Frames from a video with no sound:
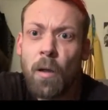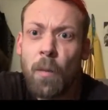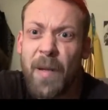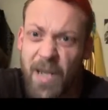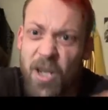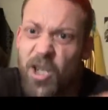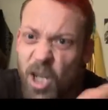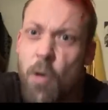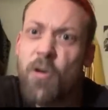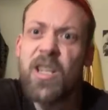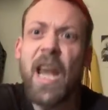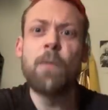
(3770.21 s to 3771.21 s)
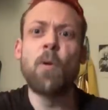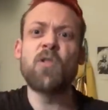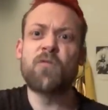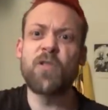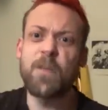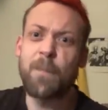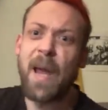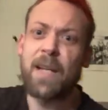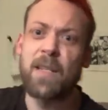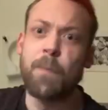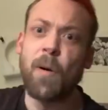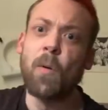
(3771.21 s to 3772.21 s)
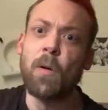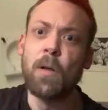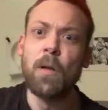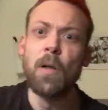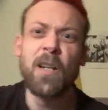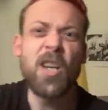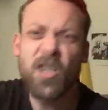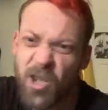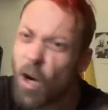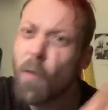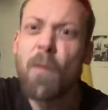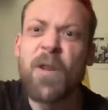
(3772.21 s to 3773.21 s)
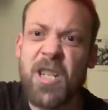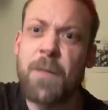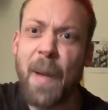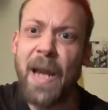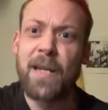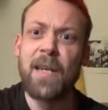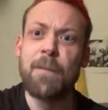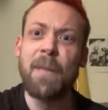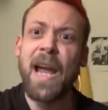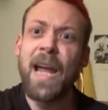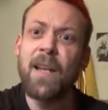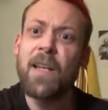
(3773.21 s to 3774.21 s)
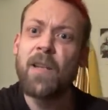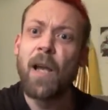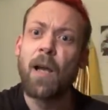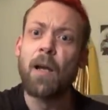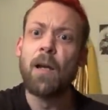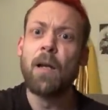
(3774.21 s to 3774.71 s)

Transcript: Because you say what's respectable. Because you're a respected man, ain't you?